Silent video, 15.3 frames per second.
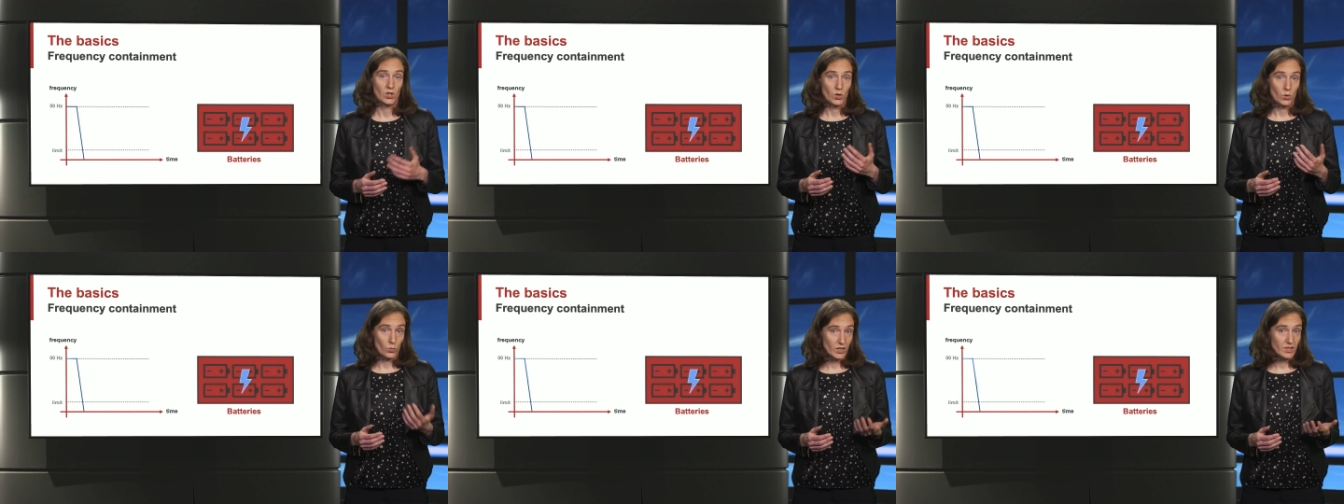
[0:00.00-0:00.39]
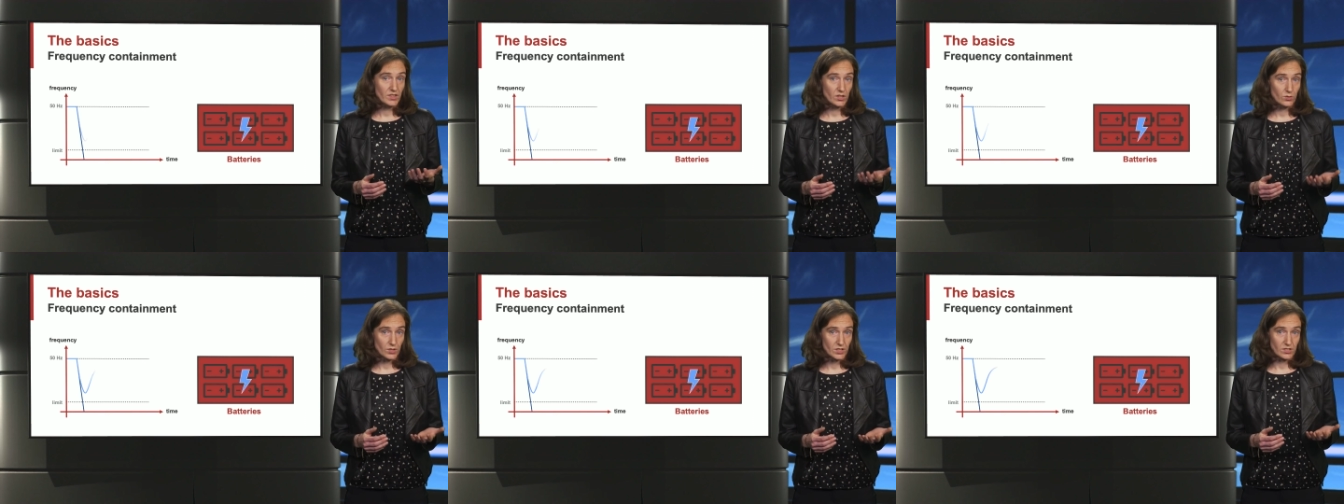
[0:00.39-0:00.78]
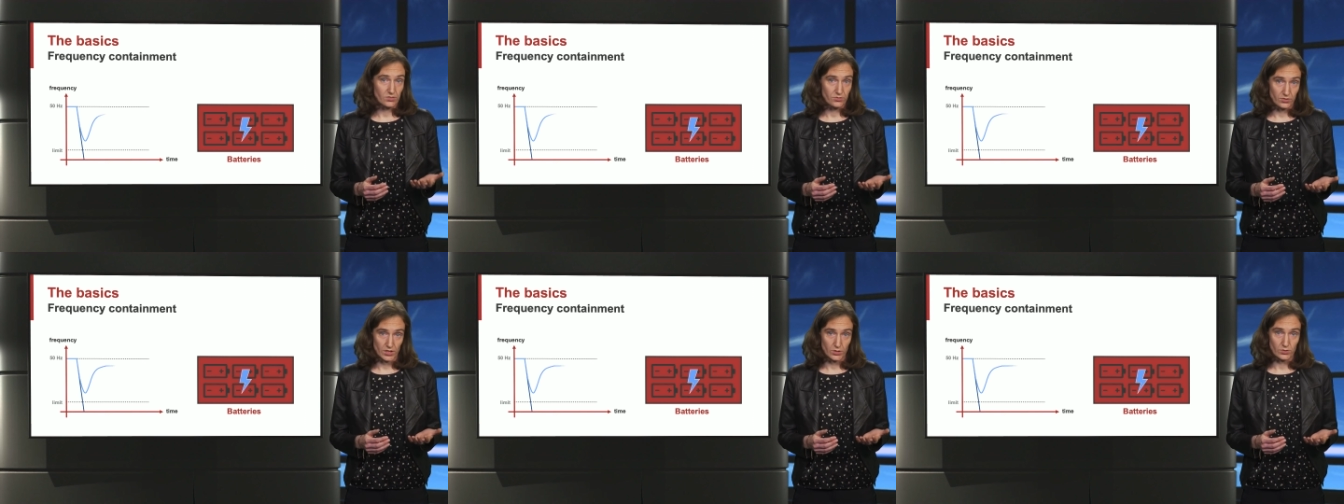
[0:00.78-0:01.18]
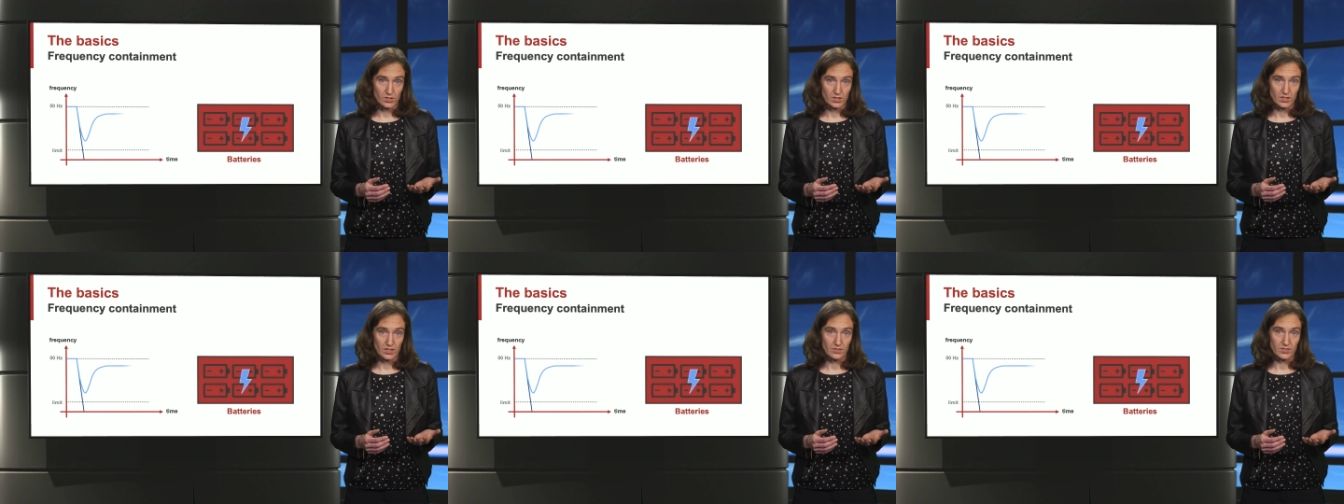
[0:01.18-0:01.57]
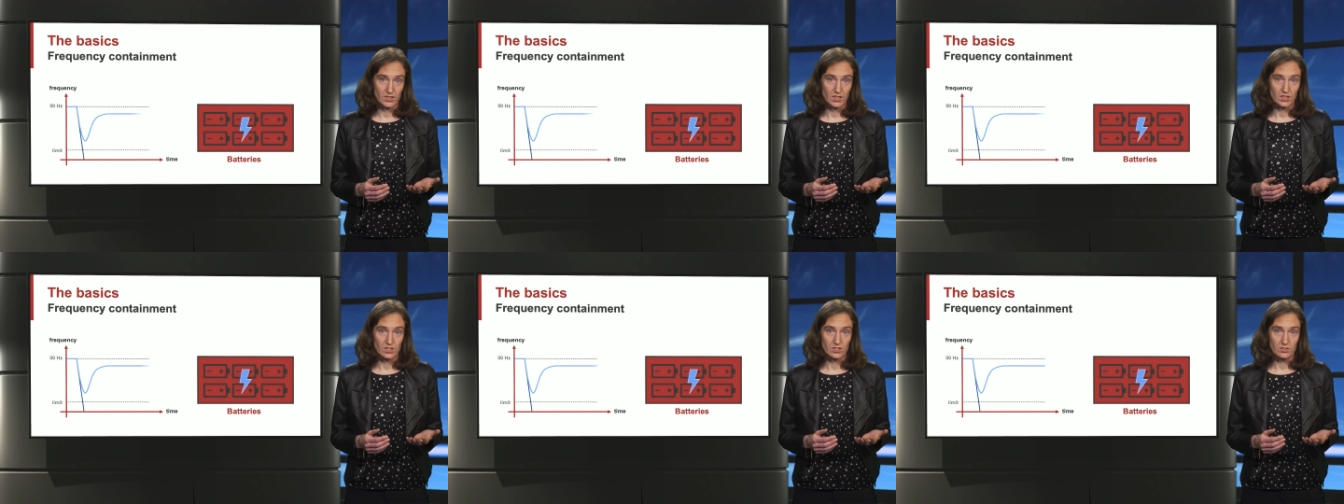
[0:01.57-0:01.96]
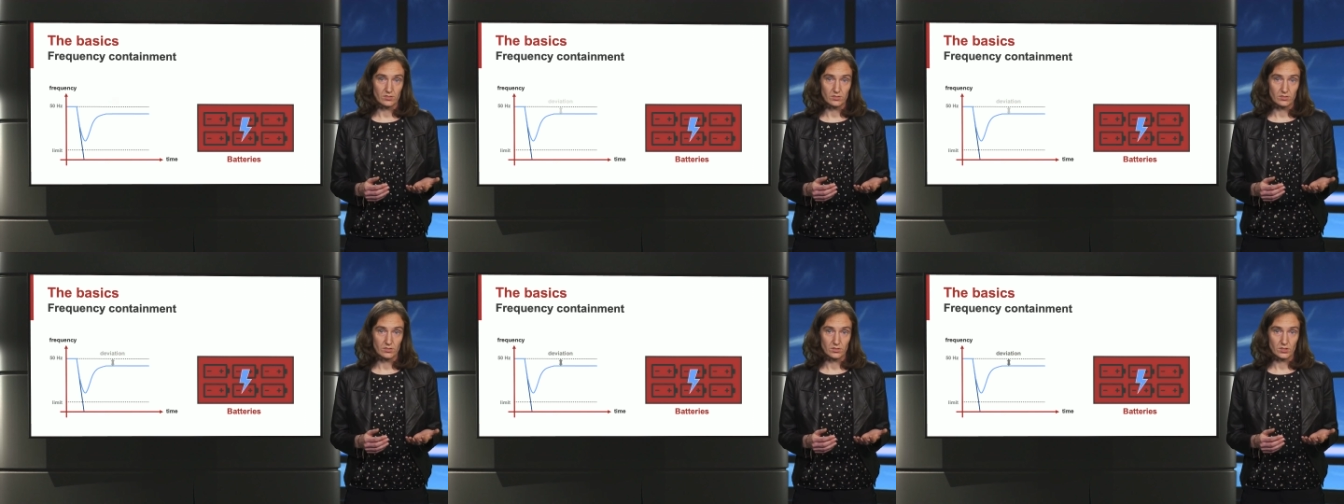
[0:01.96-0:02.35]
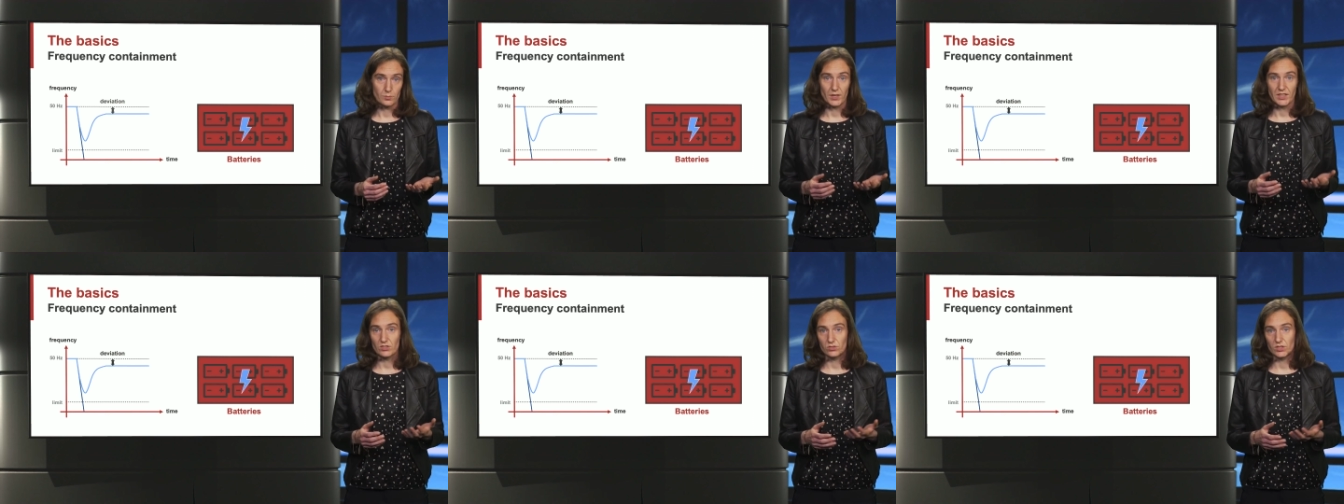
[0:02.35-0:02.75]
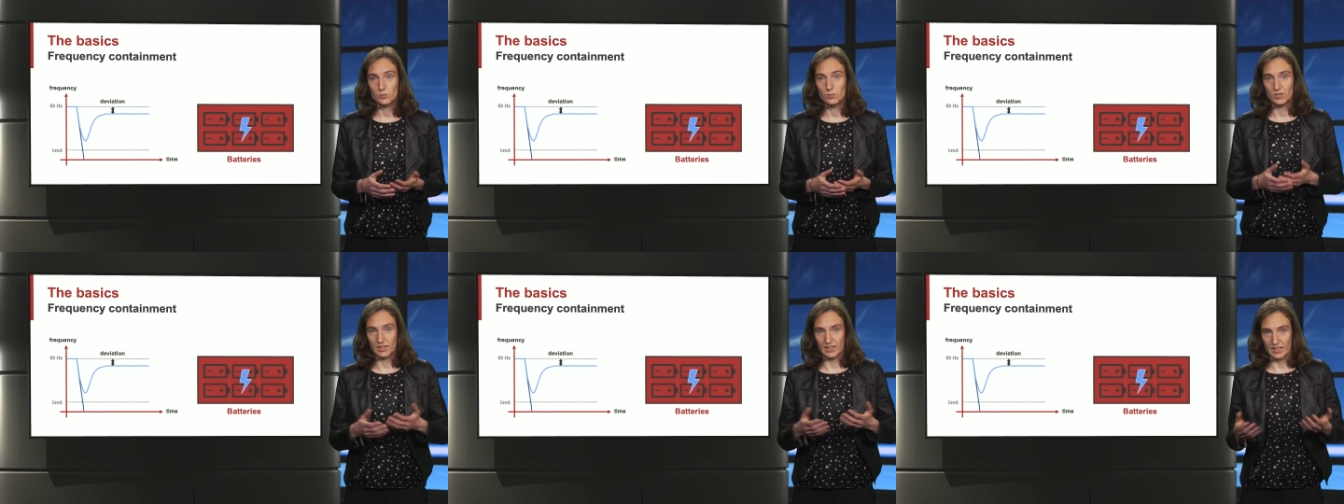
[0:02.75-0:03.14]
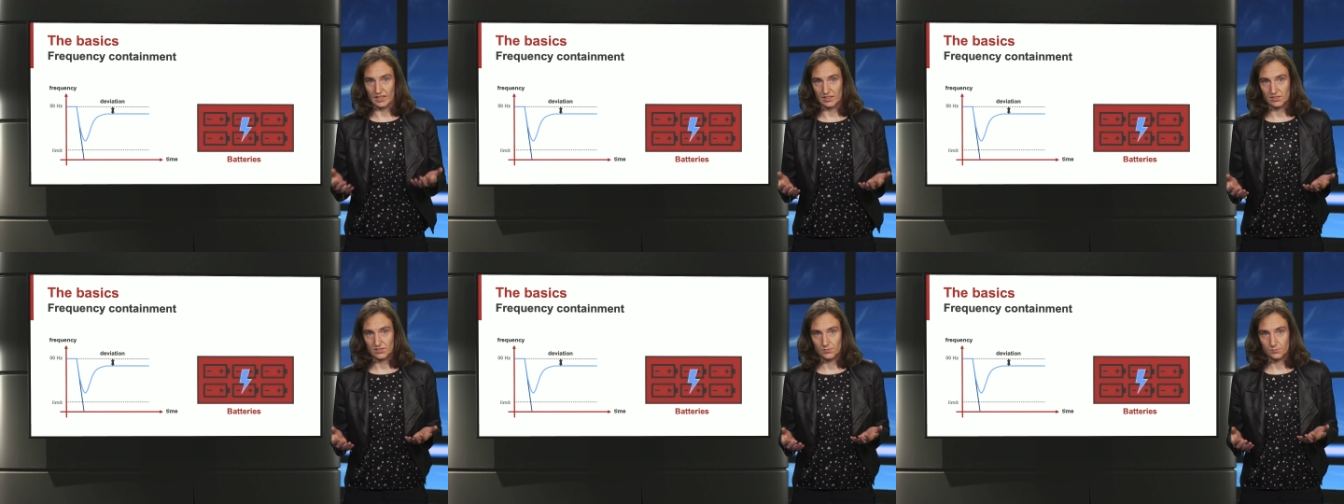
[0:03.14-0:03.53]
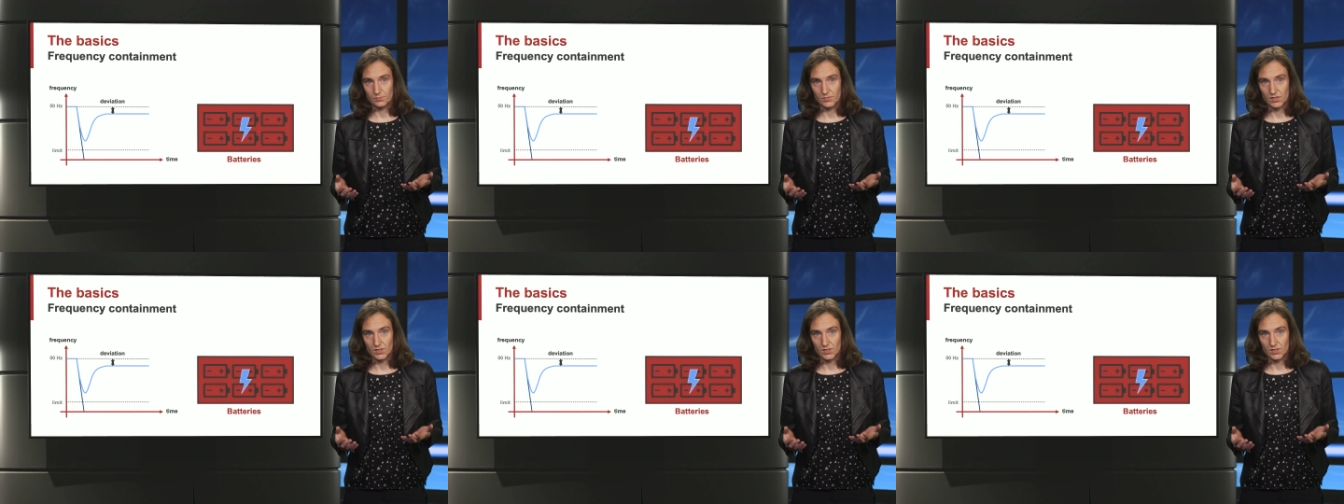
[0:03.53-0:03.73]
When there is a frequency deviation, the battery will react.